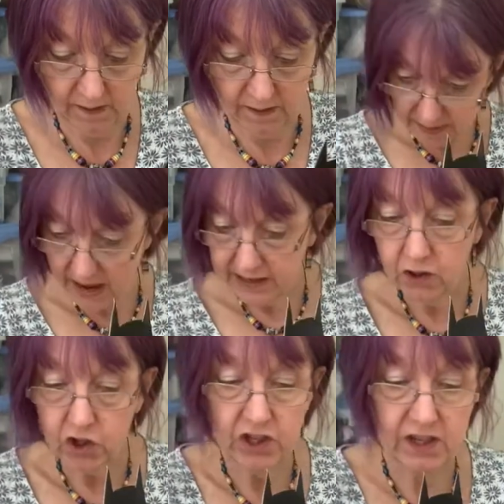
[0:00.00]
And then
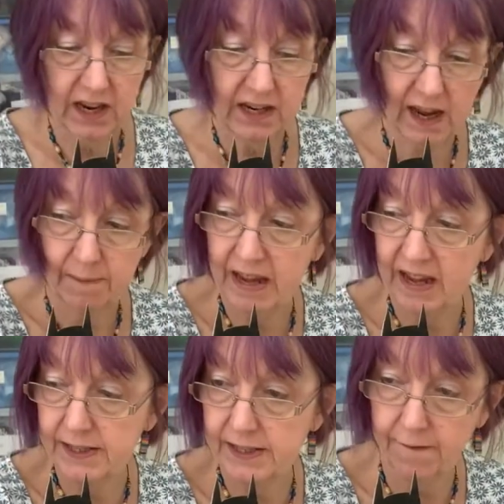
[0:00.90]
you'll just need a
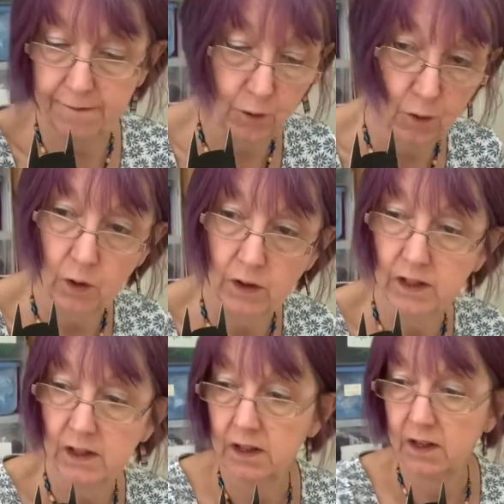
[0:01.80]
piece for
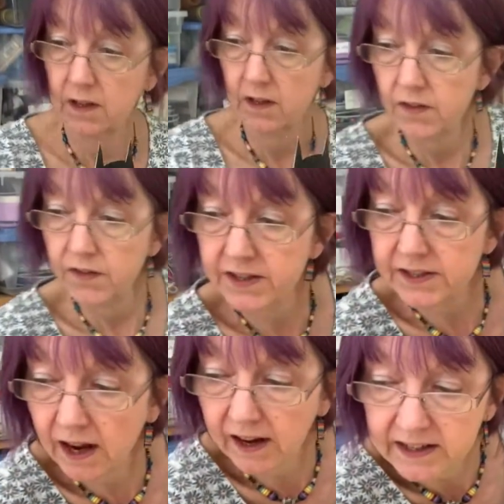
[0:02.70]
the
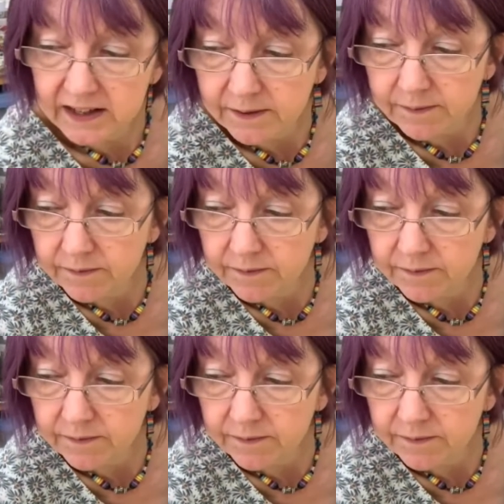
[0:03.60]
side.